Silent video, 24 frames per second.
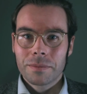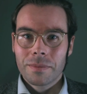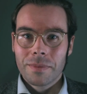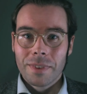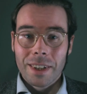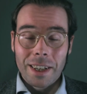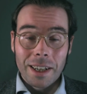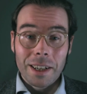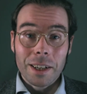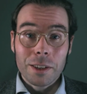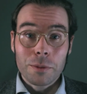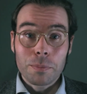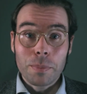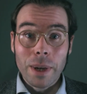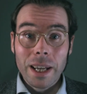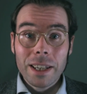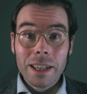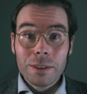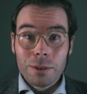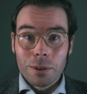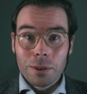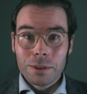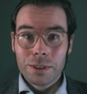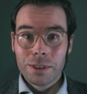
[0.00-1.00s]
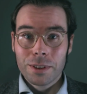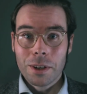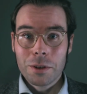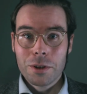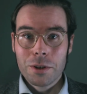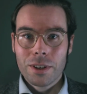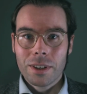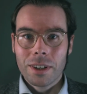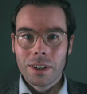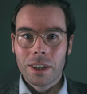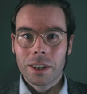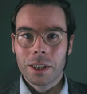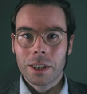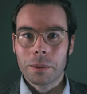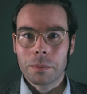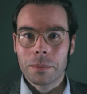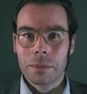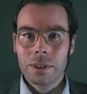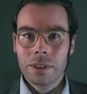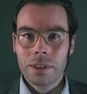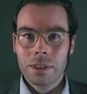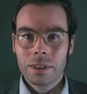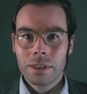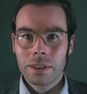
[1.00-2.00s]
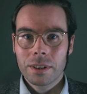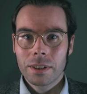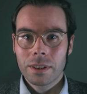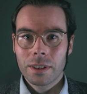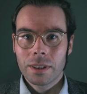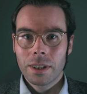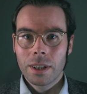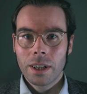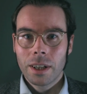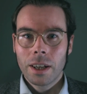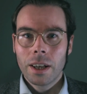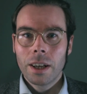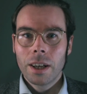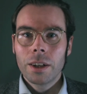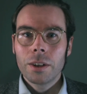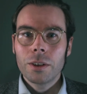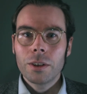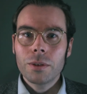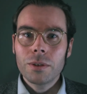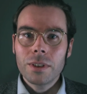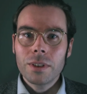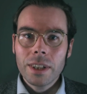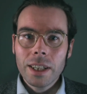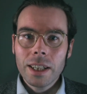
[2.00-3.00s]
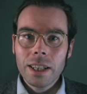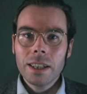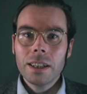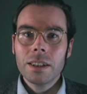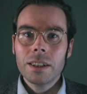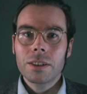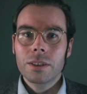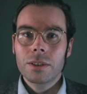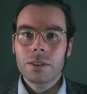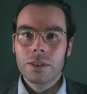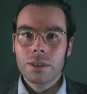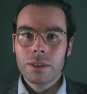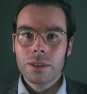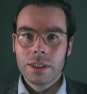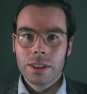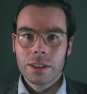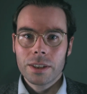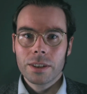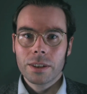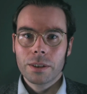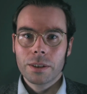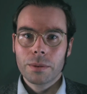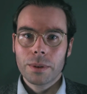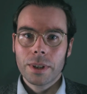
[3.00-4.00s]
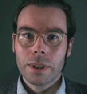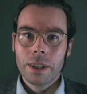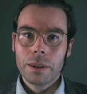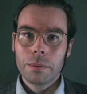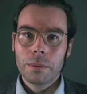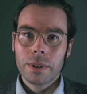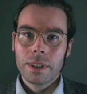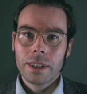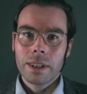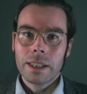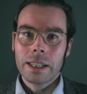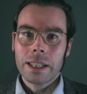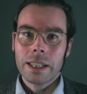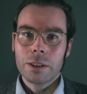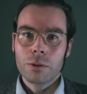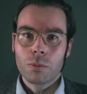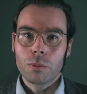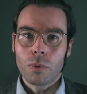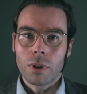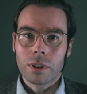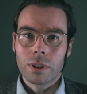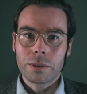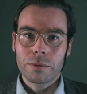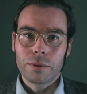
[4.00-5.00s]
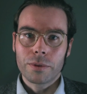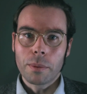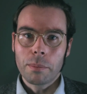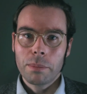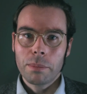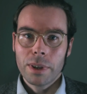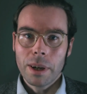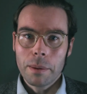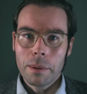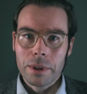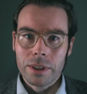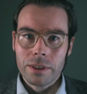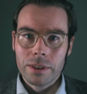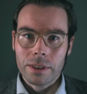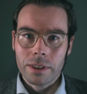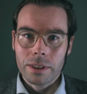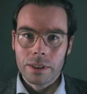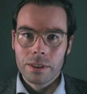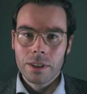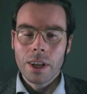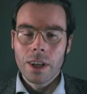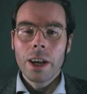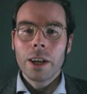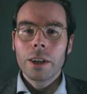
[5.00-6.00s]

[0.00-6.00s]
that is based on such an argument, you need to disagree with at least one of the premises.